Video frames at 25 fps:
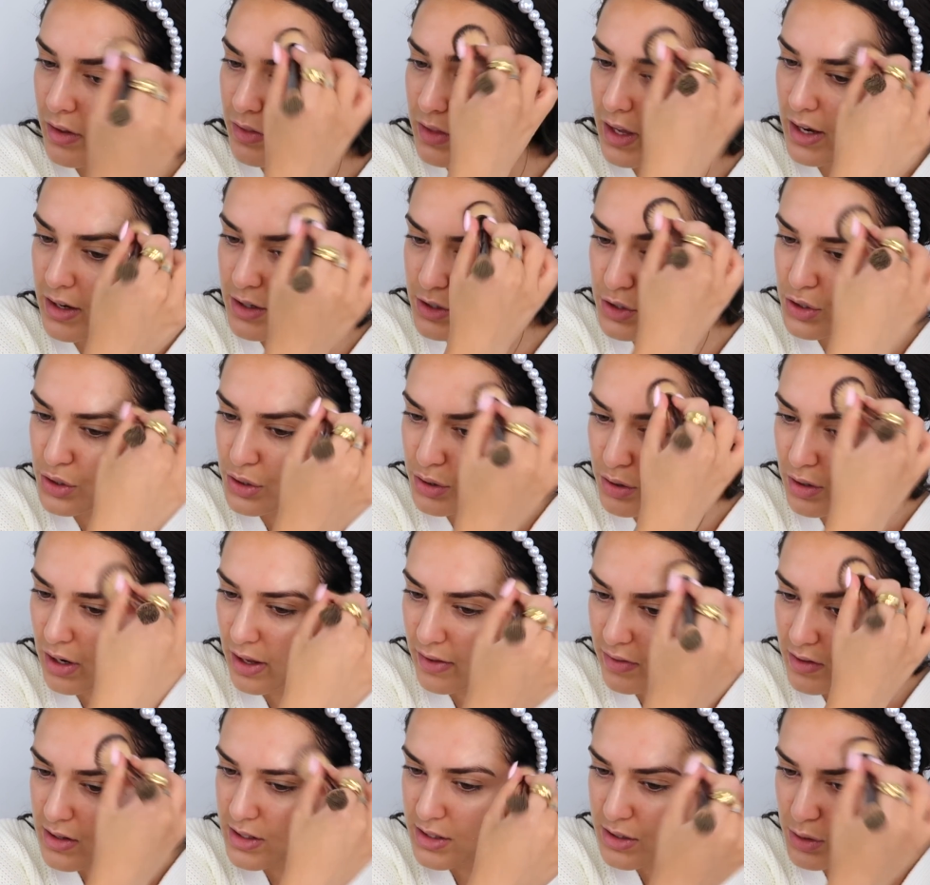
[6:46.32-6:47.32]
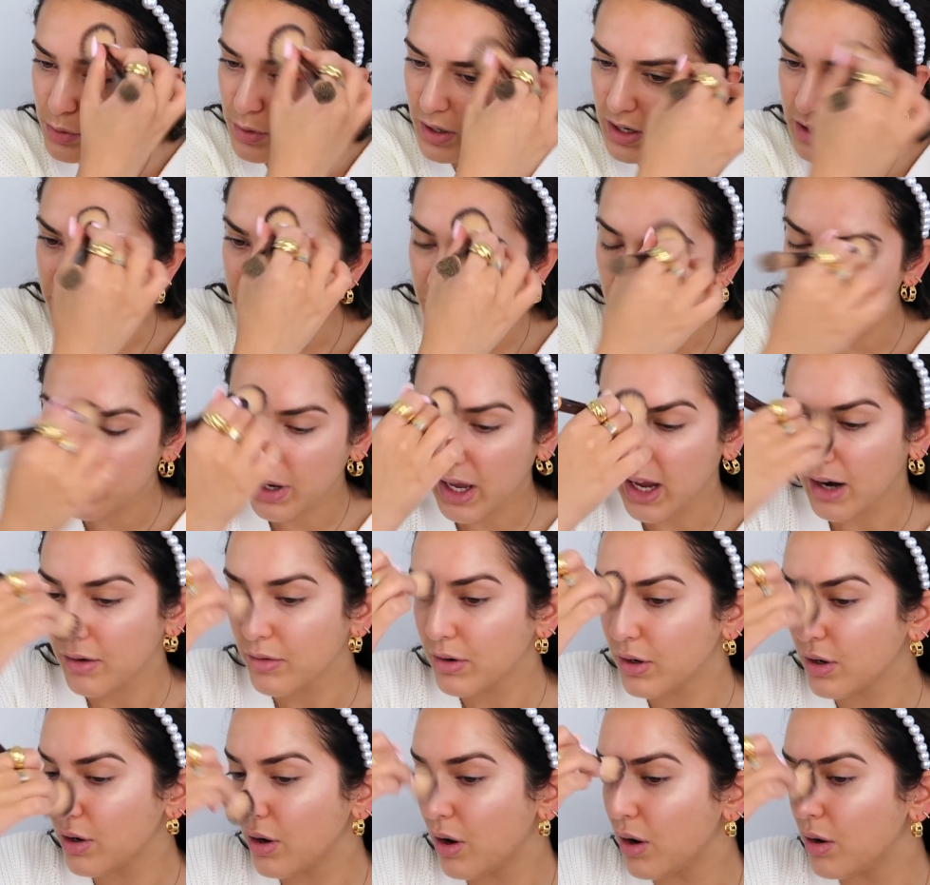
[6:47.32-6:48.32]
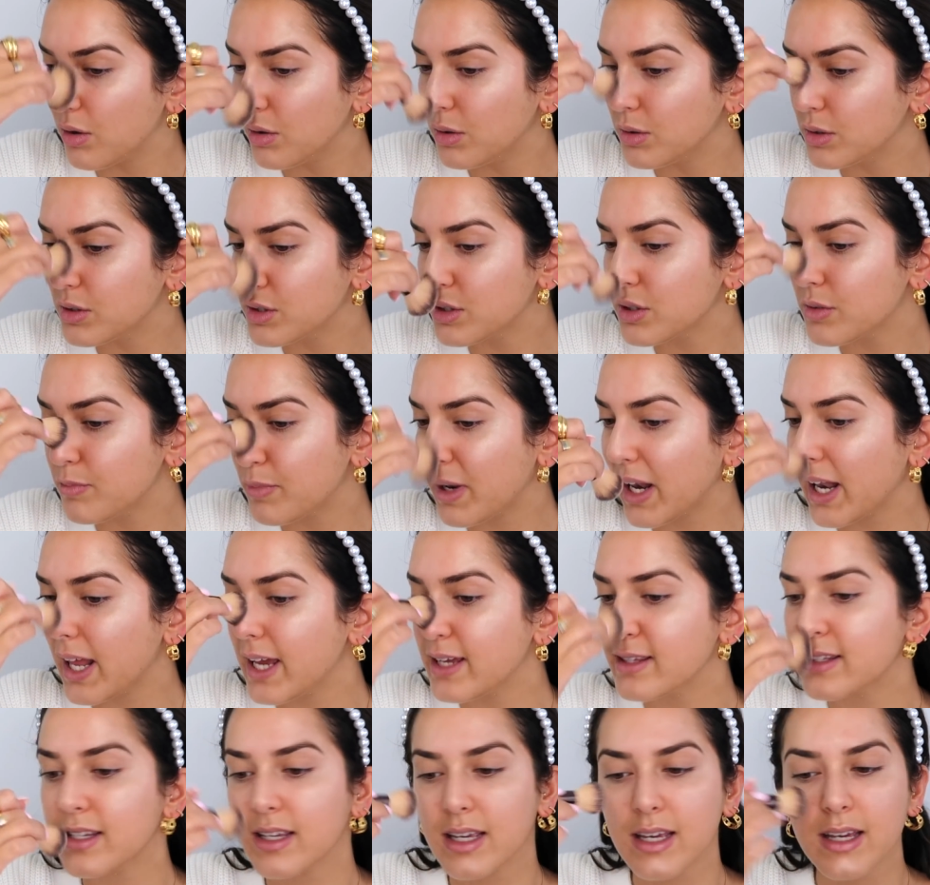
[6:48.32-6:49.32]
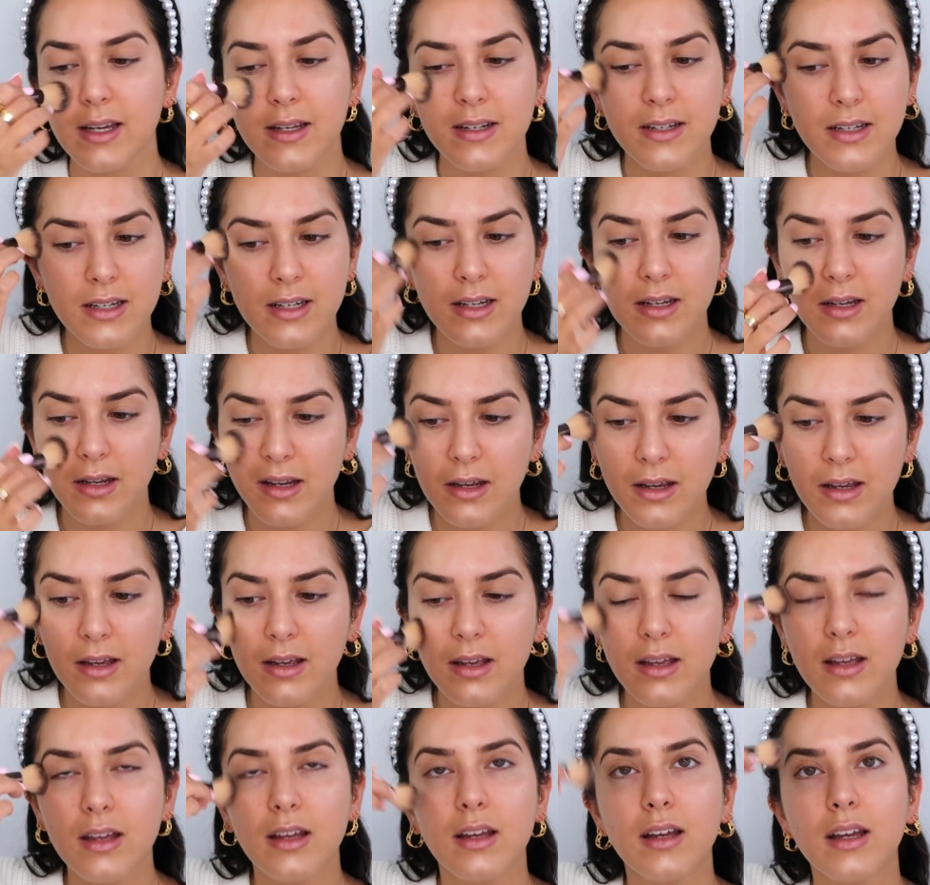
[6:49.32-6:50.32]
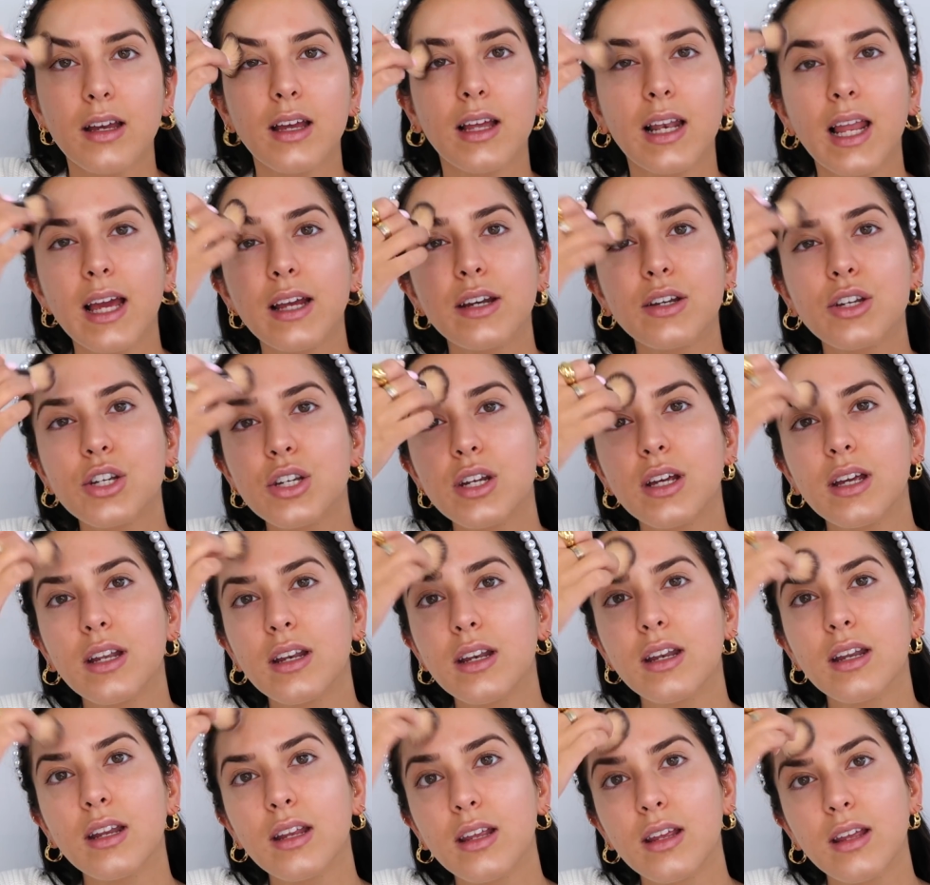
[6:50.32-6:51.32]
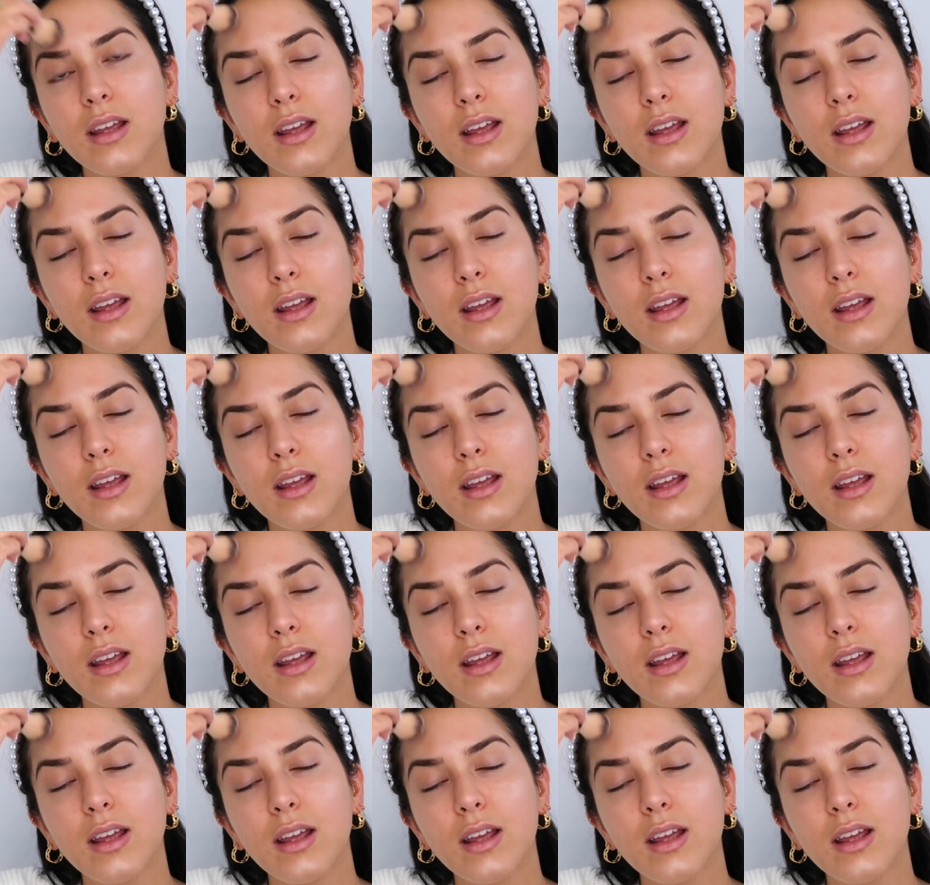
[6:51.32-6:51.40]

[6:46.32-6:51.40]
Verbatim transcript: They do like this twenty-four karat gold plated collection,